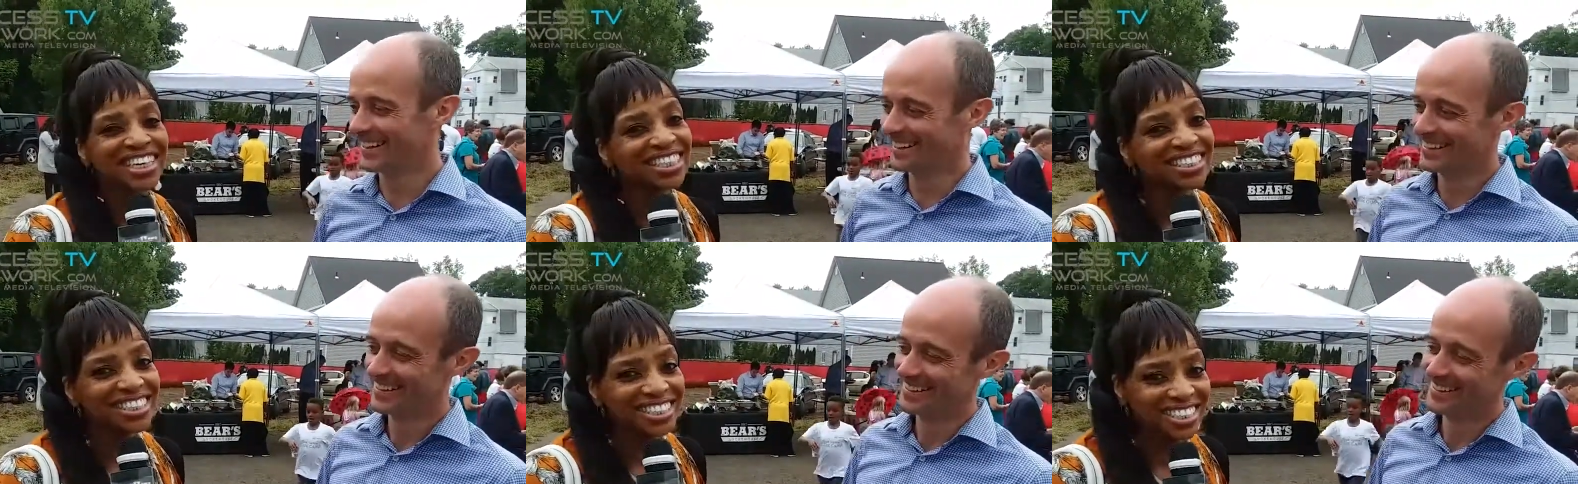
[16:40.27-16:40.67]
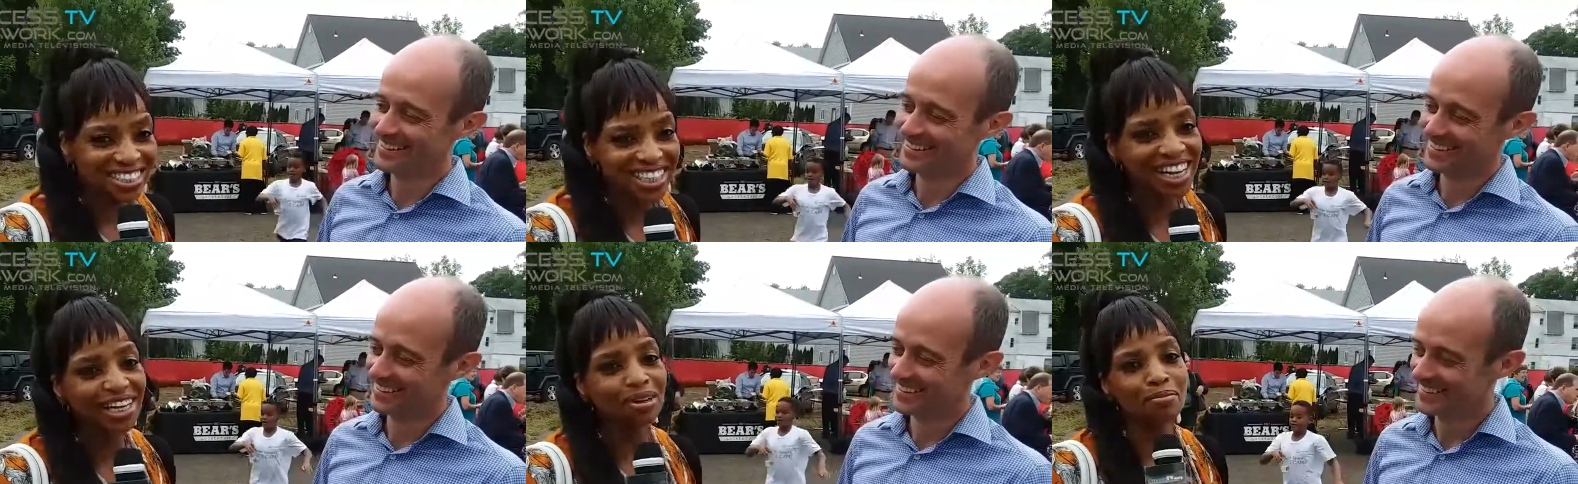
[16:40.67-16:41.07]

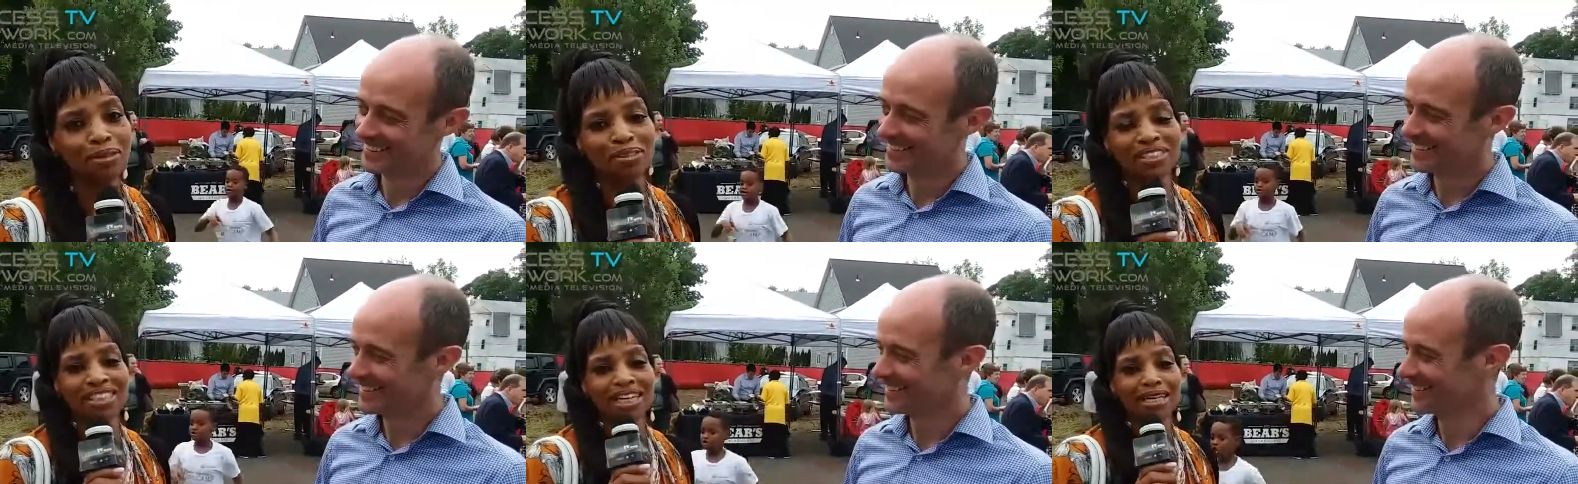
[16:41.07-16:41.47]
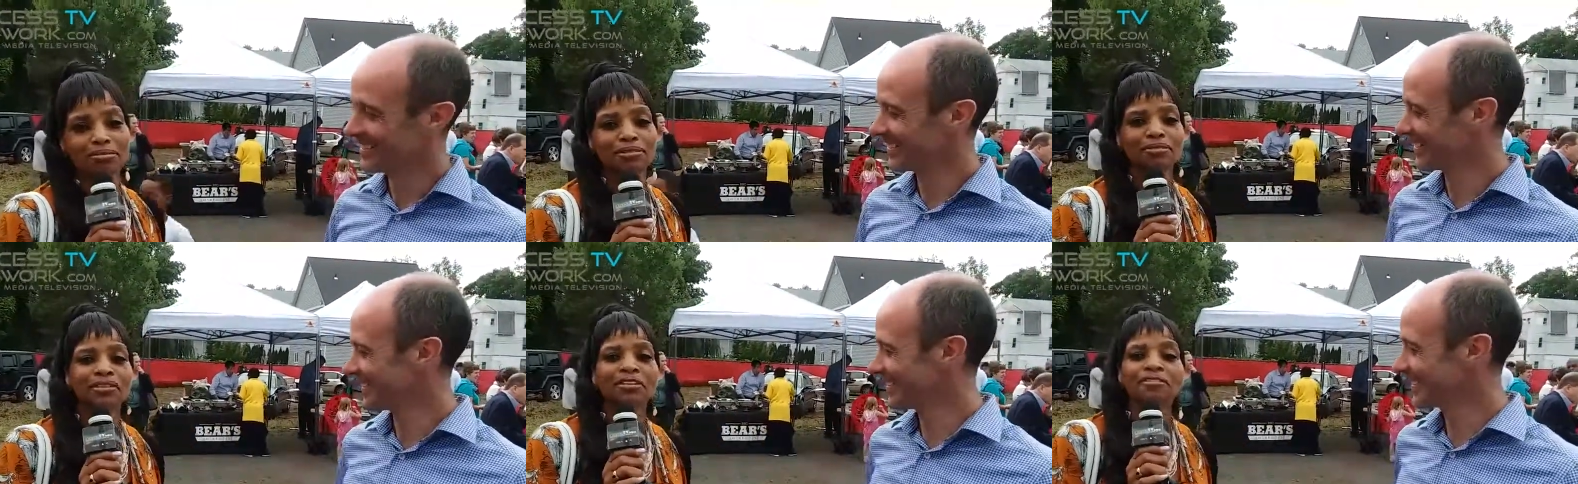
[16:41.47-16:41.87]
Speaker 1: sustainable
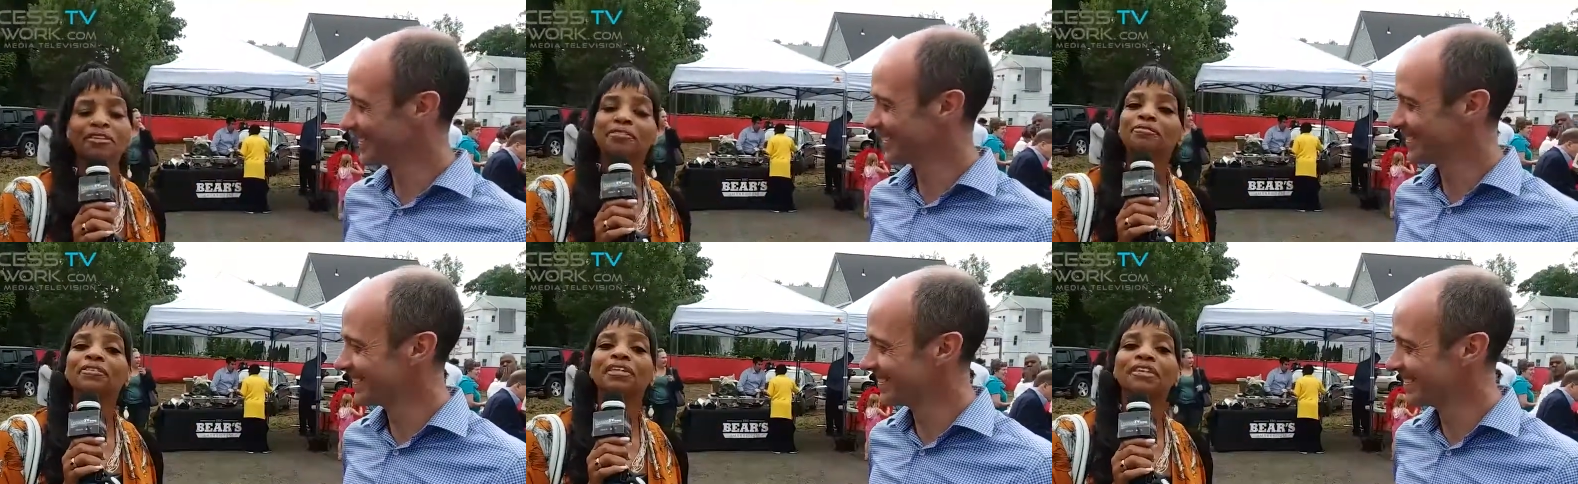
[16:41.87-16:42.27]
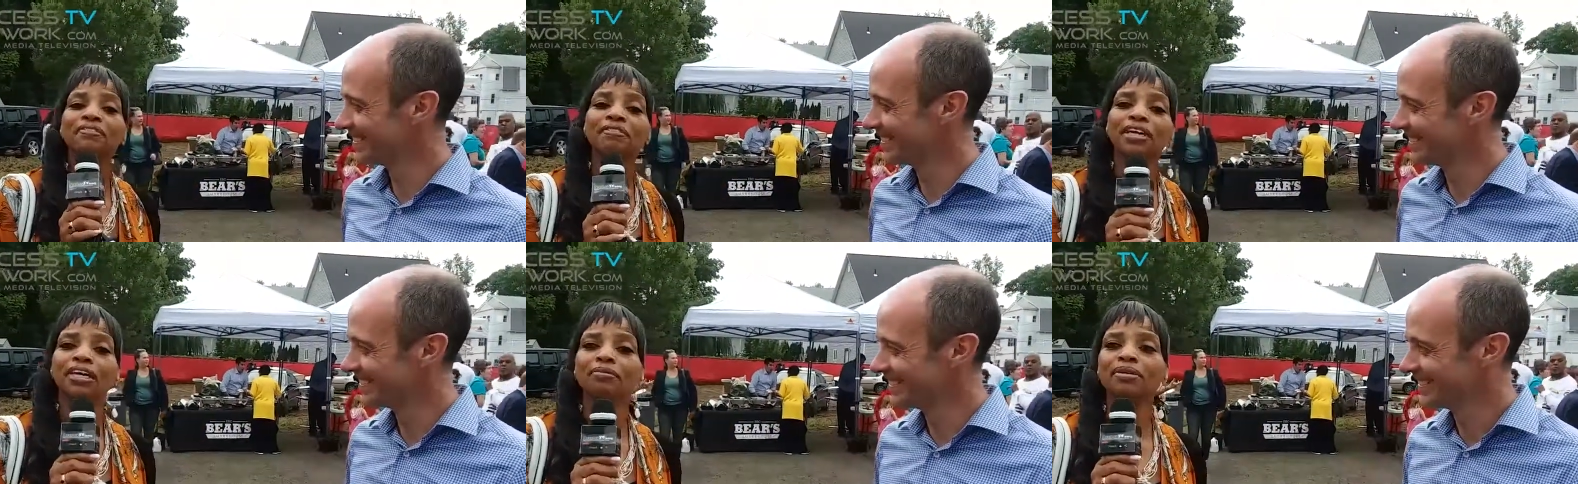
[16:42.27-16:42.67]
jobs for, for your
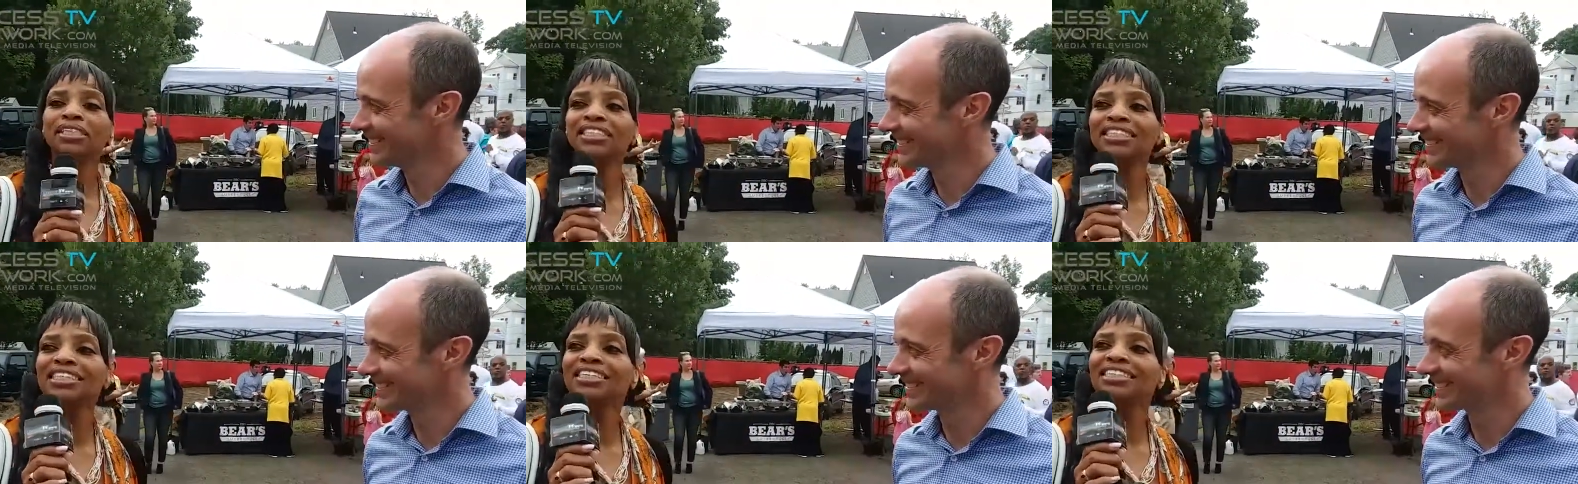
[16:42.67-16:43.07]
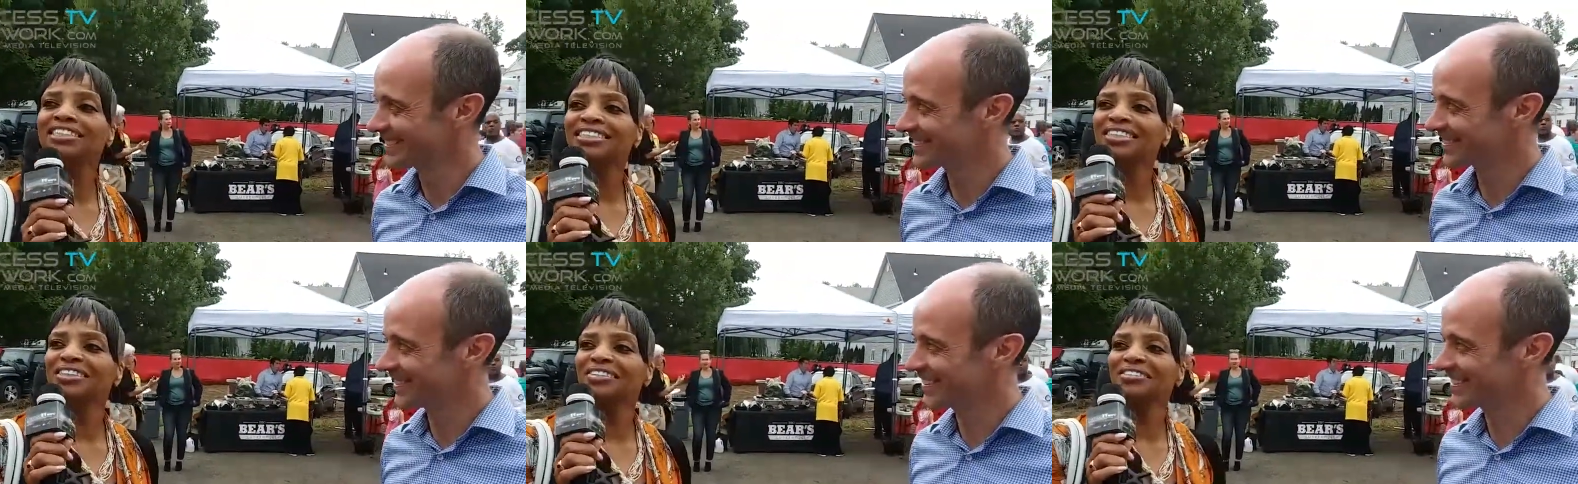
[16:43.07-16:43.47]
families.
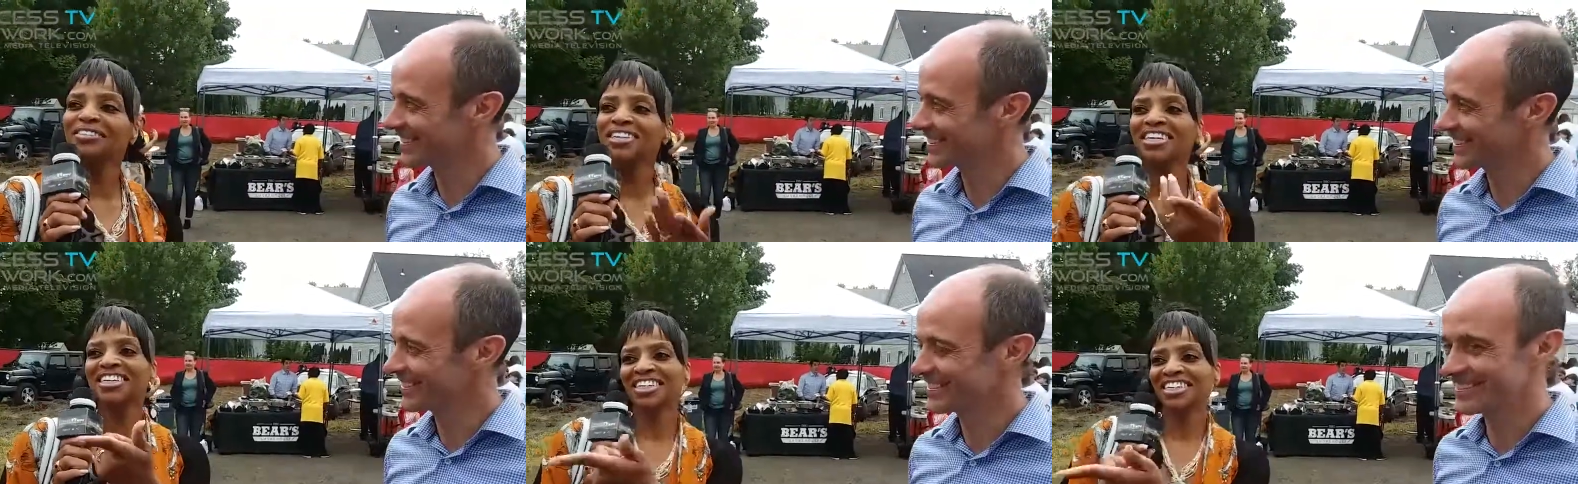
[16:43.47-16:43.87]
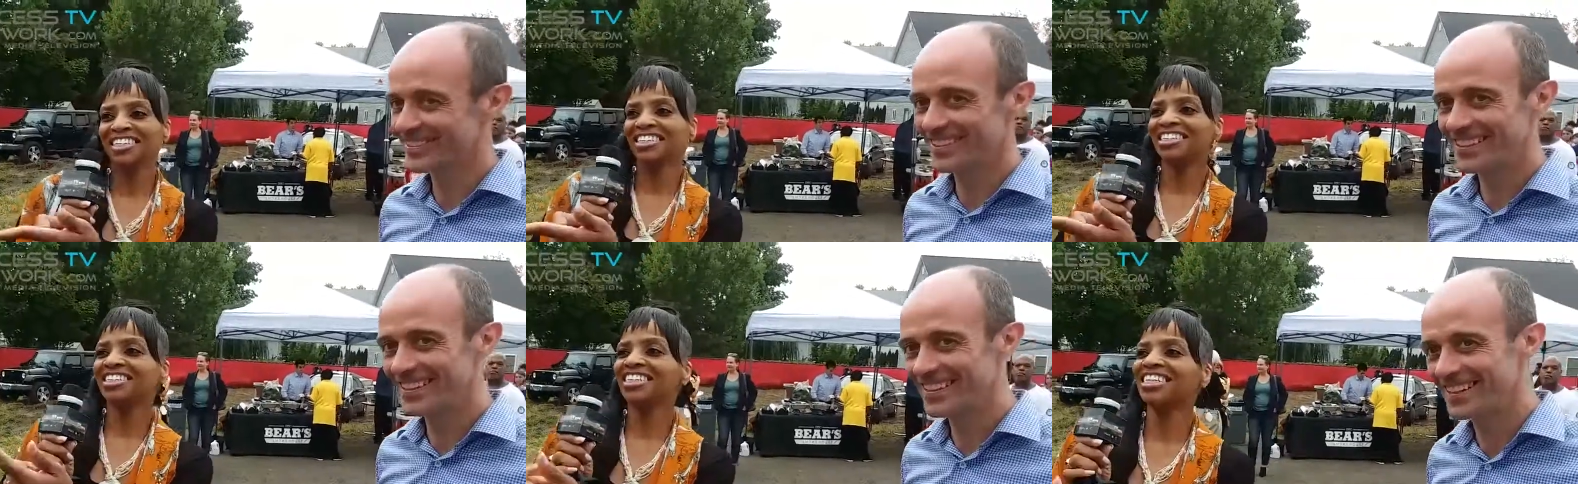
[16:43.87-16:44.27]
So
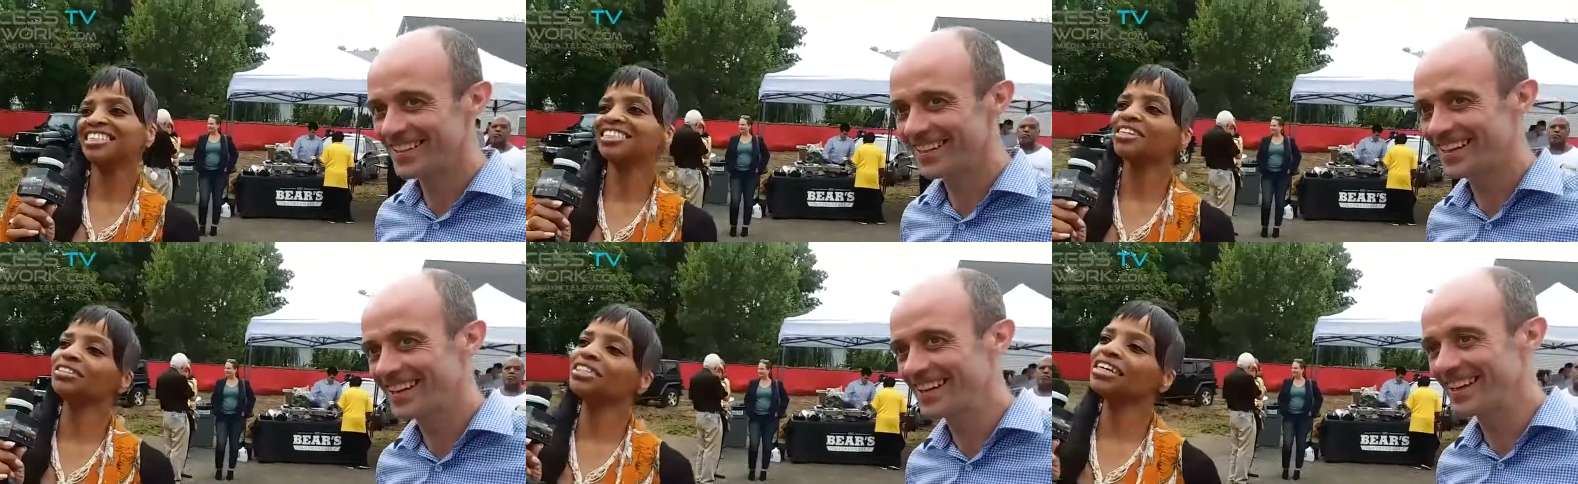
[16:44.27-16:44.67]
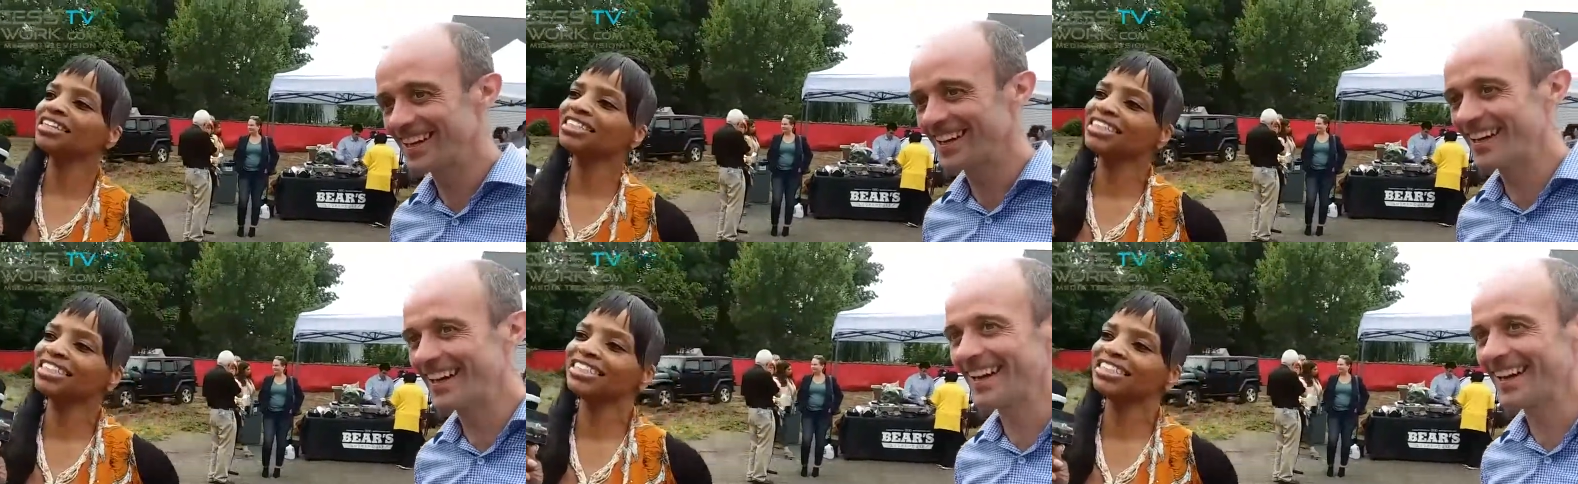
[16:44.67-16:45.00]
Let's go talk to this